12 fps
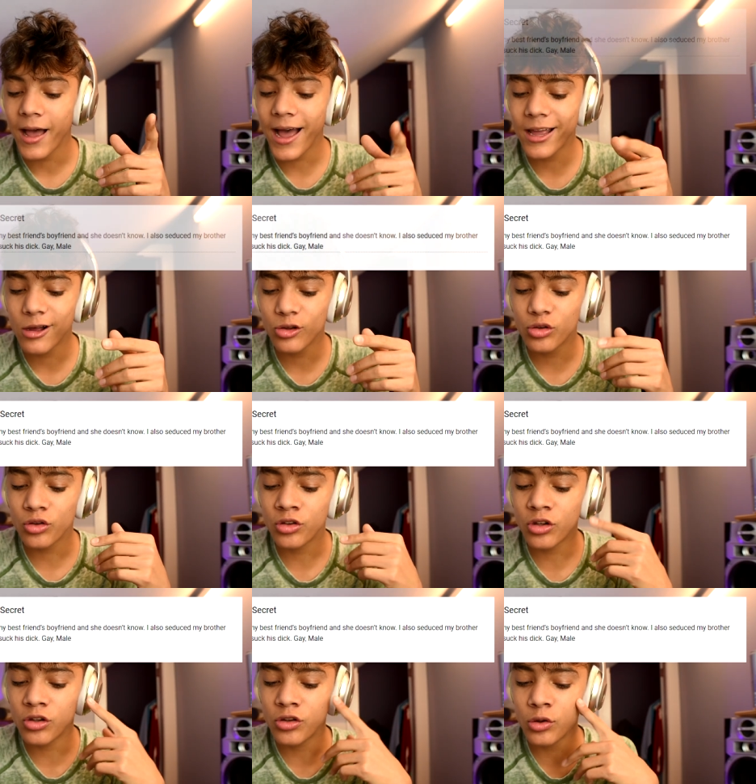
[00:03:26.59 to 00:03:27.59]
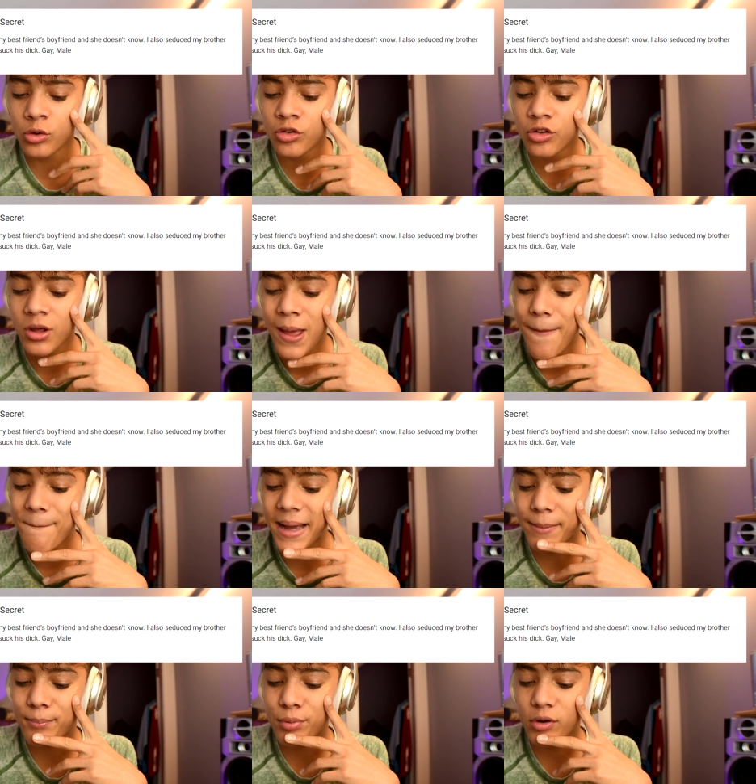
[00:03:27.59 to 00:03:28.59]
"I also seduced
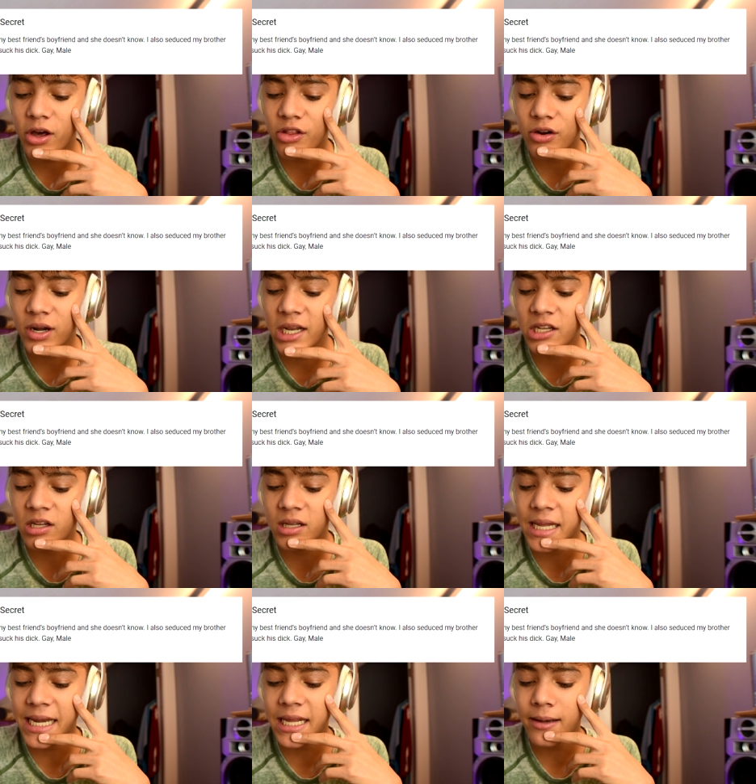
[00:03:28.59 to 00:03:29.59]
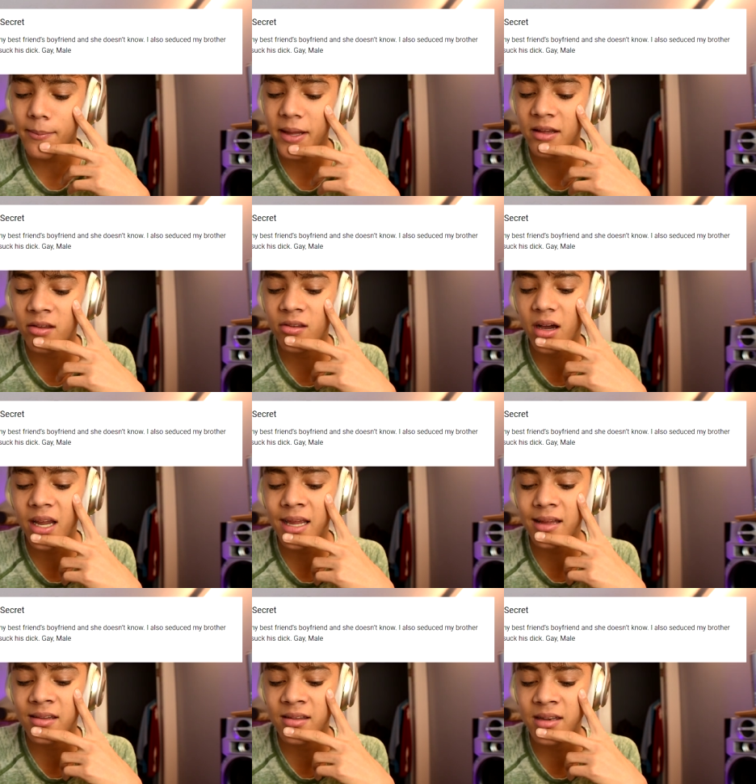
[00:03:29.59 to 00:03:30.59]
my brother into letting me suck
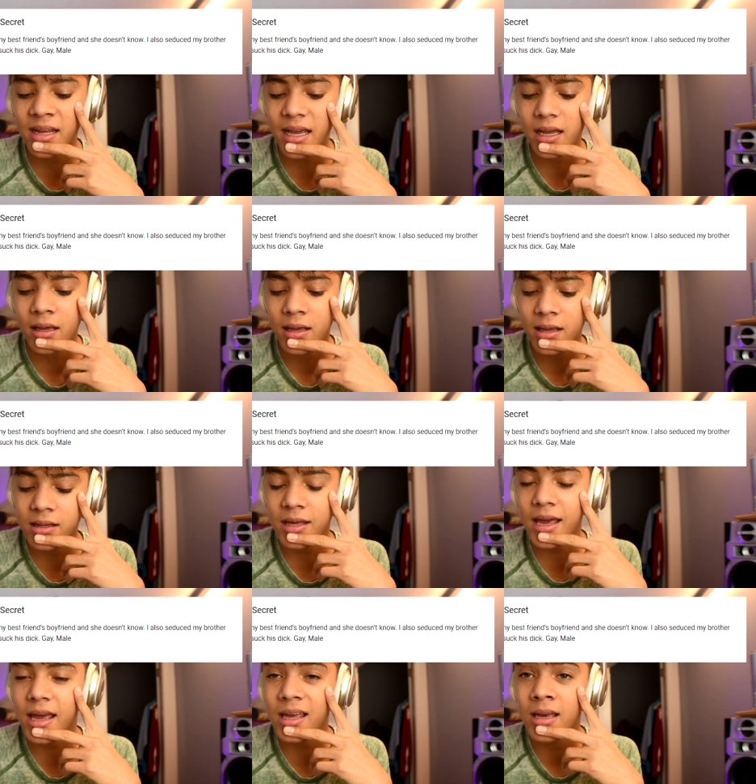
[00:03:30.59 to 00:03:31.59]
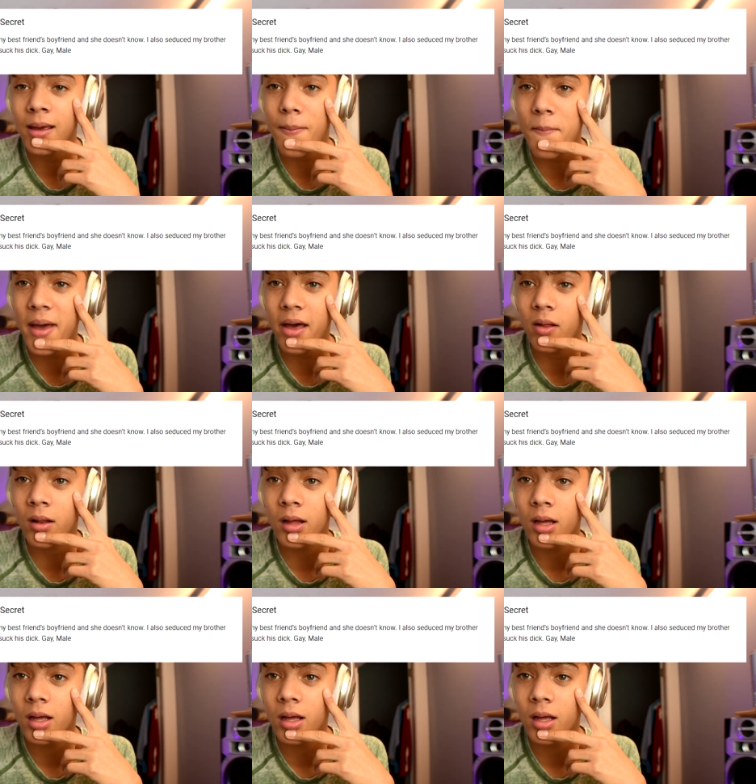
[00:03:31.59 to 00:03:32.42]
his dick. Gay male."